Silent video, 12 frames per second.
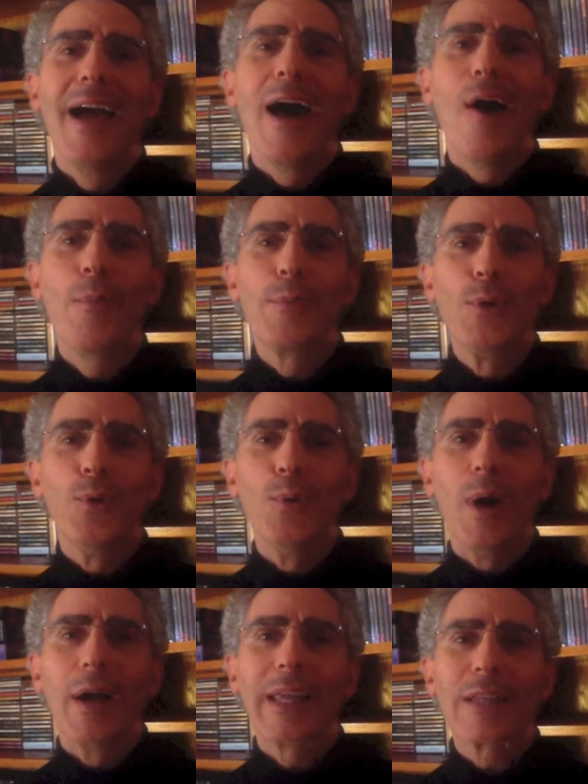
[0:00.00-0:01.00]
I hope
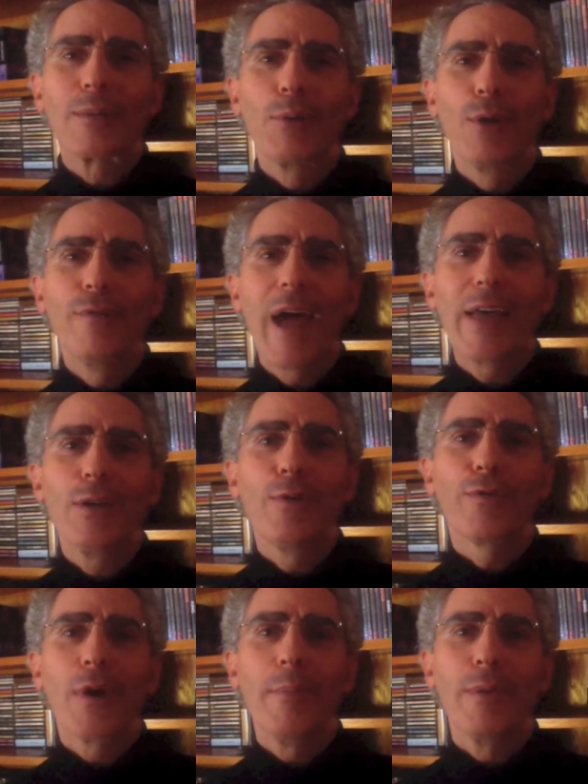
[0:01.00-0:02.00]
you get some good value
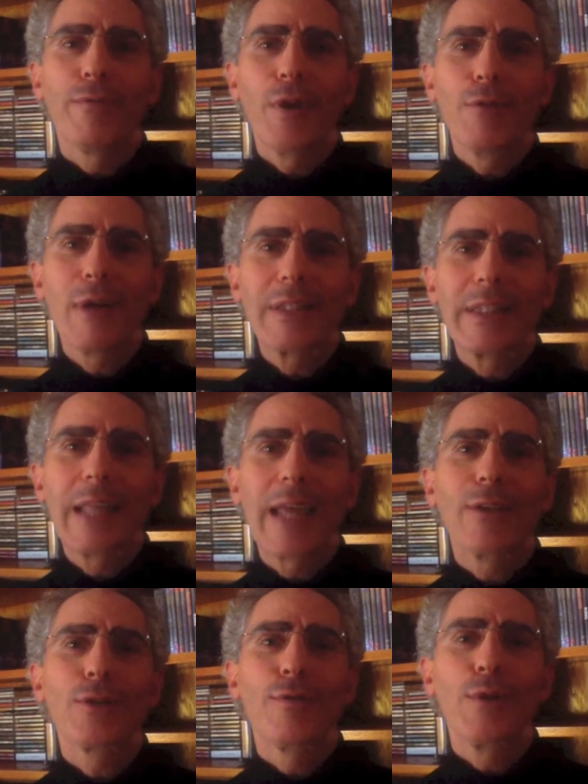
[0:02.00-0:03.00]
from the Fundraising
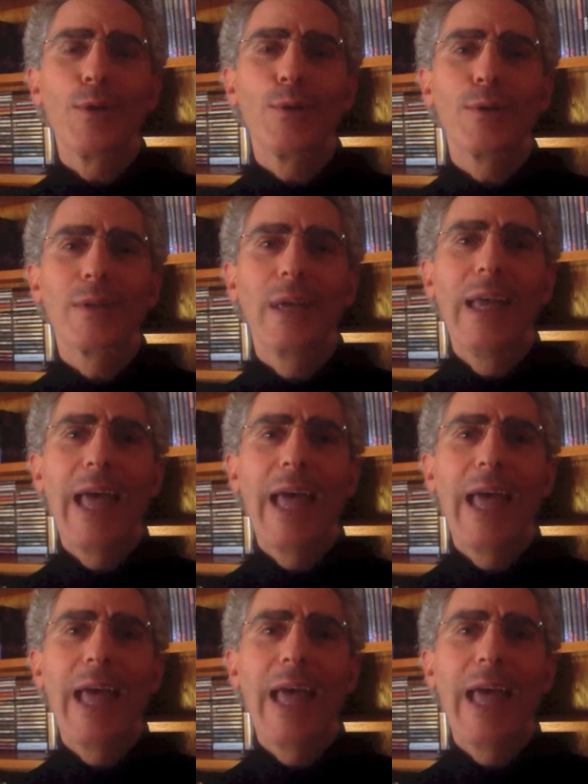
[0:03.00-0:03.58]
Day interviews,